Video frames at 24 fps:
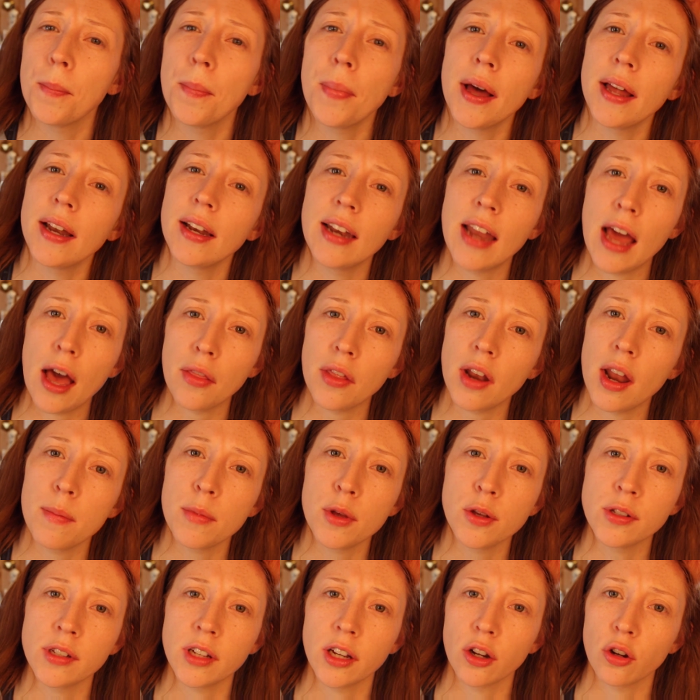But now that
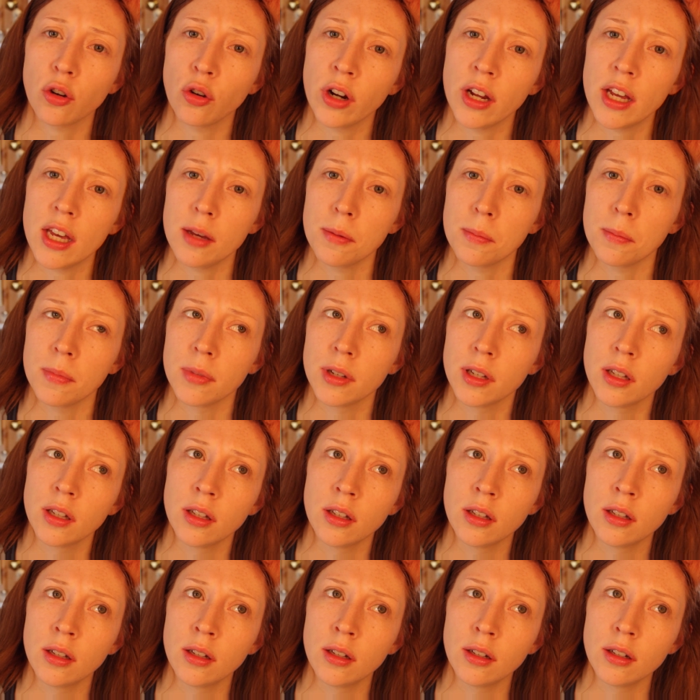I'm using a cream,
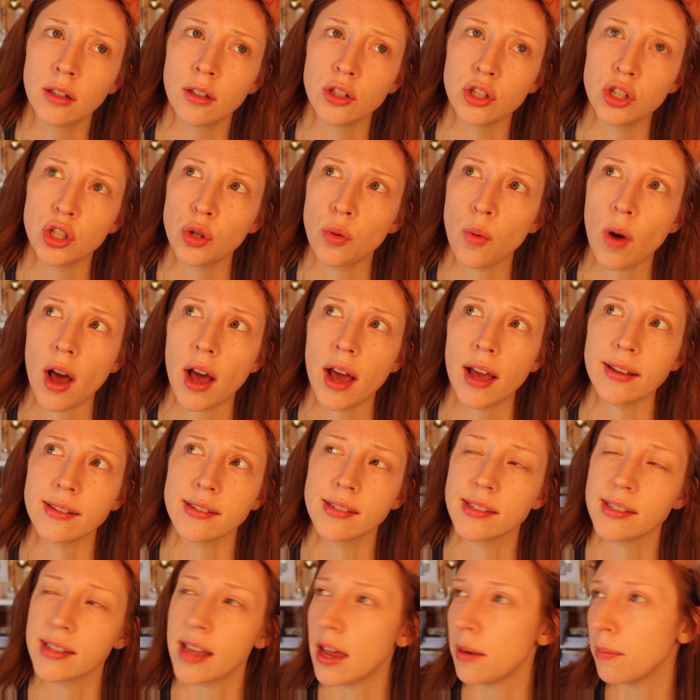do I
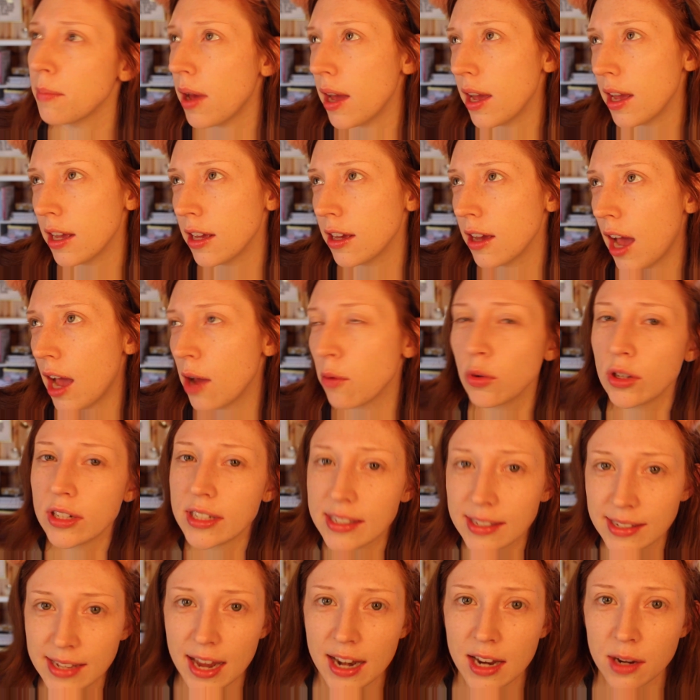set my... I
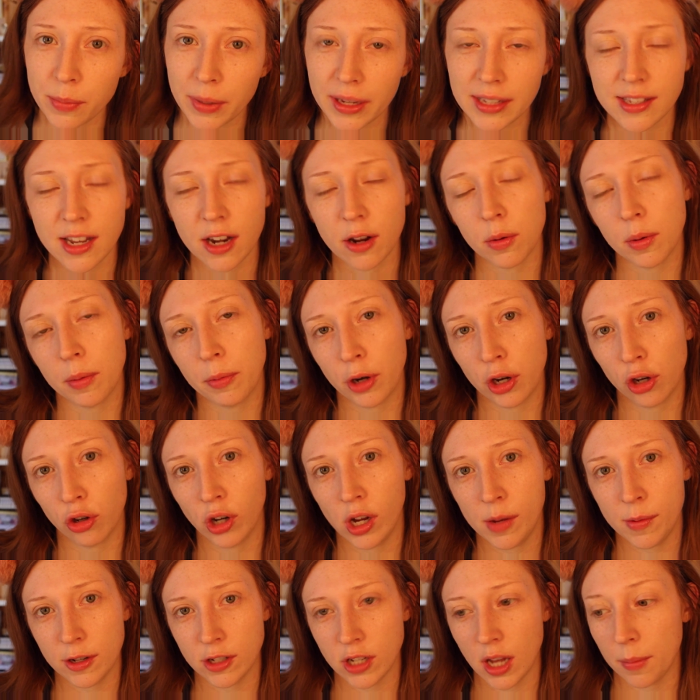wouldn't set it because then I would be putting
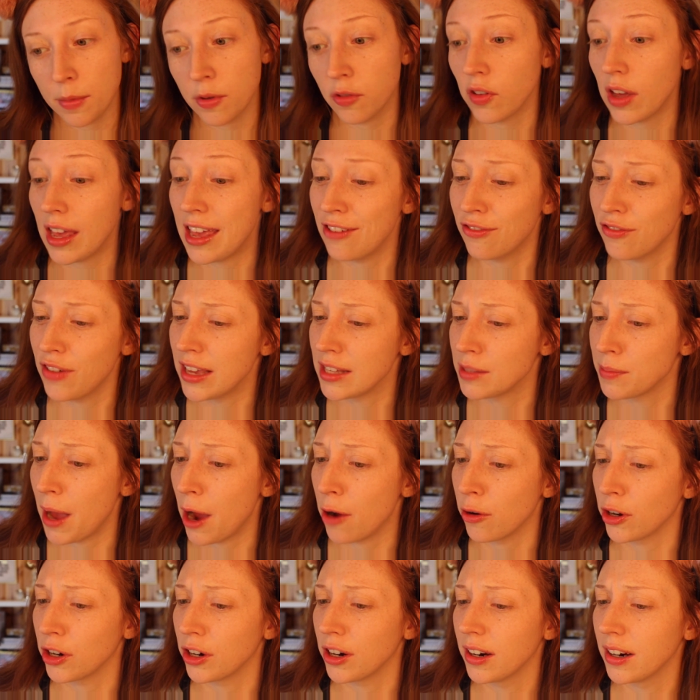cream on top of a face
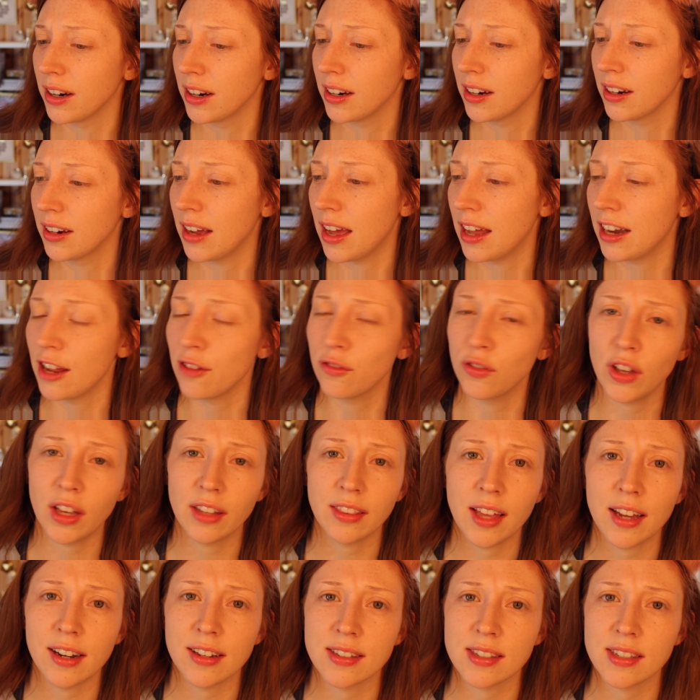powder, and I feel
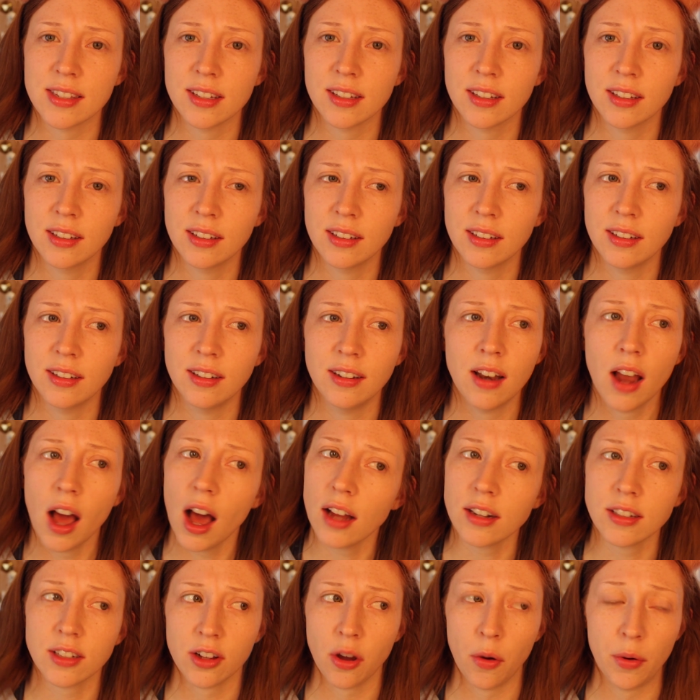like that is
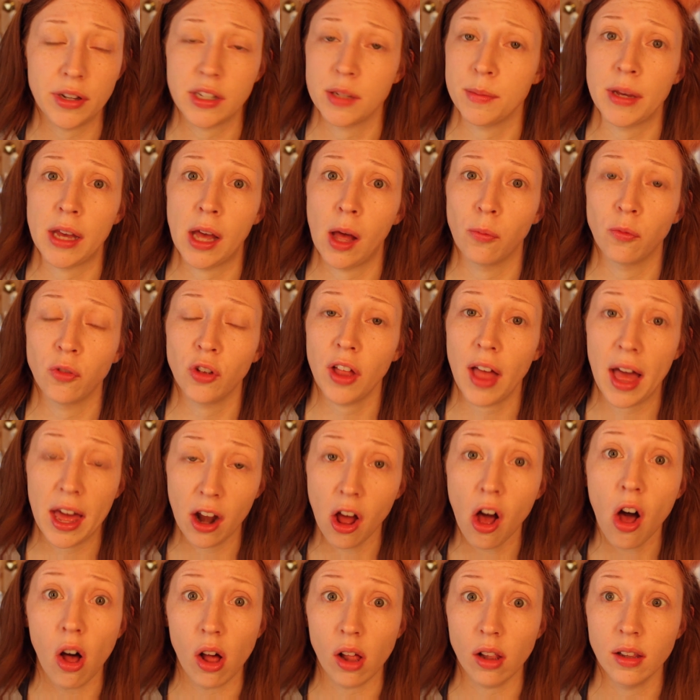not going to be helpful at
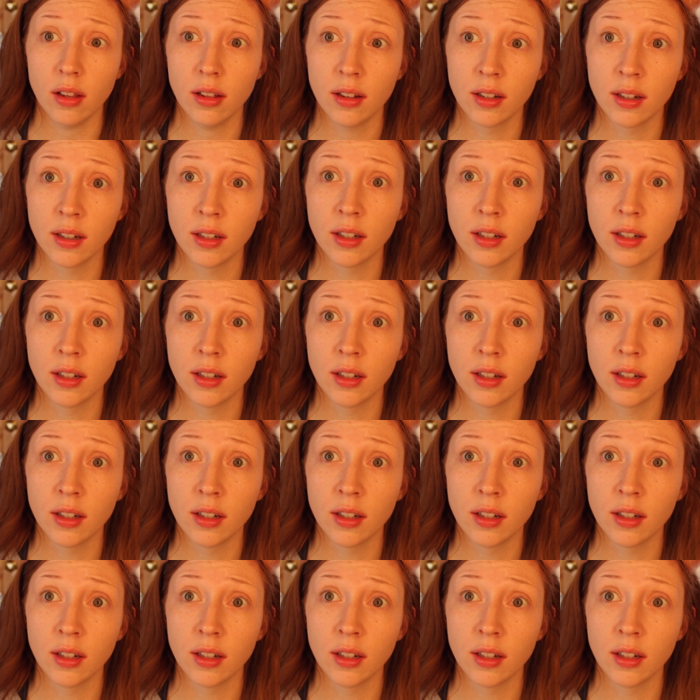all.